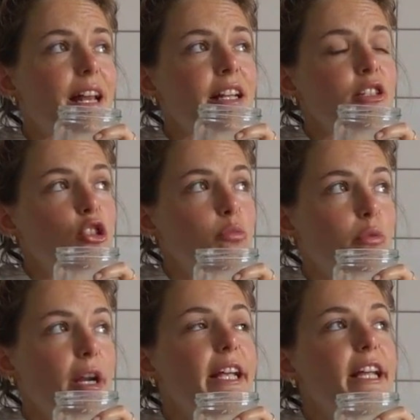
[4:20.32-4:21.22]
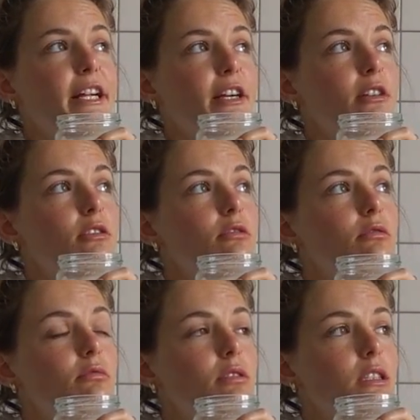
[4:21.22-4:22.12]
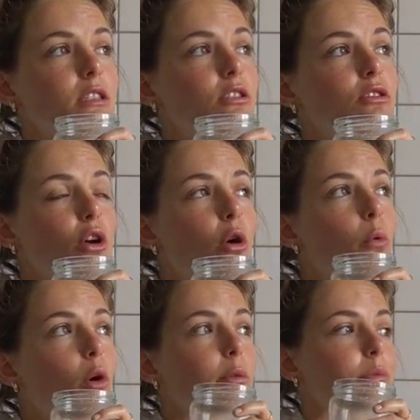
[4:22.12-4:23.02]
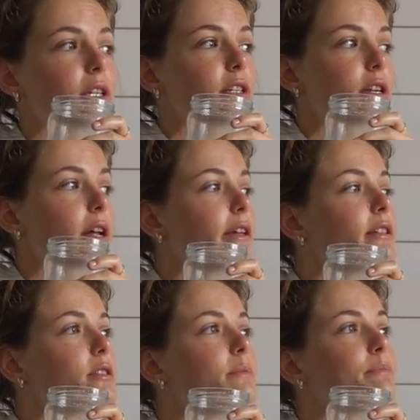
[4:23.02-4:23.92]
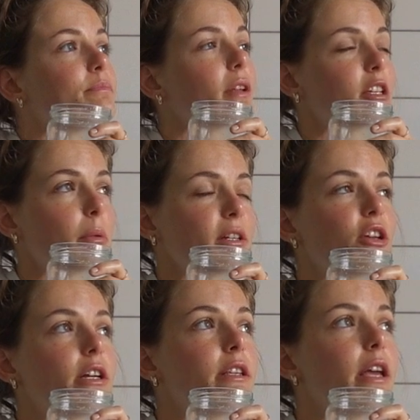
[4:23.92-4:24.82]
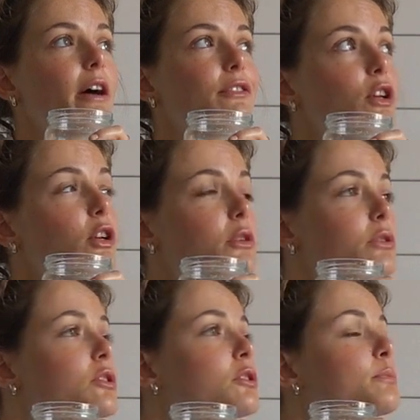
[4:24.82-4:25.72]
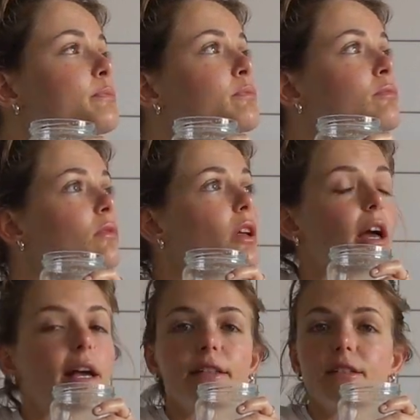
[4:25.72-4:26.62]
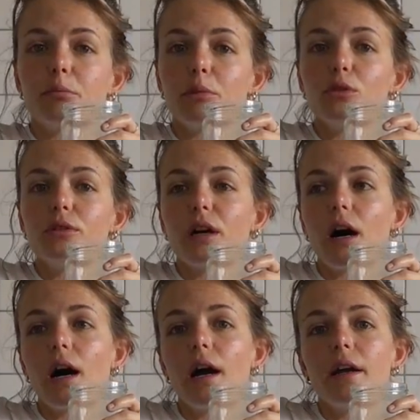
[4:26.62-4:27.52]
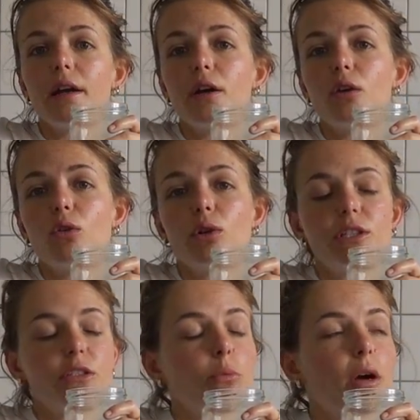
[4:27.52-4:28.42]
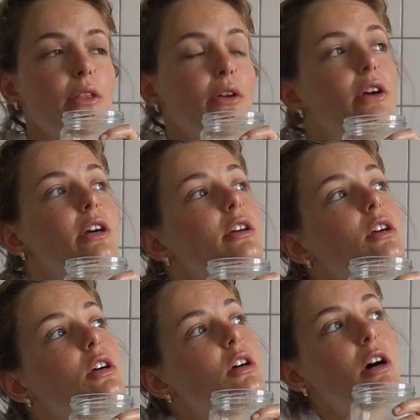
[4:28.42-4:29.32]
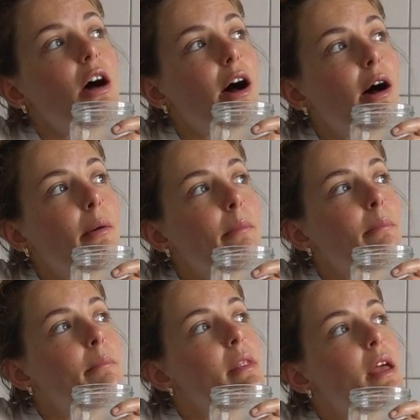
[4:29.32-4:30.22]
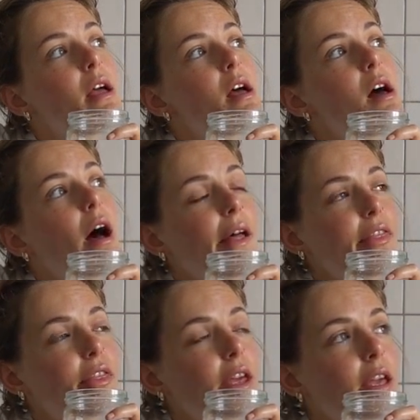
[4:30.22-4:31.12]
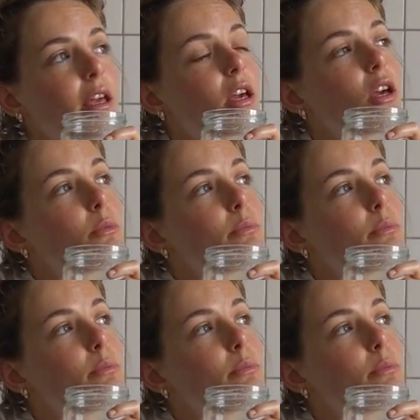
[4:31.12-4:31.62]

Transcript: getting spring here. It's so warm these days, especially in the afternoons. And it's blue sky, gorgeous weather. I think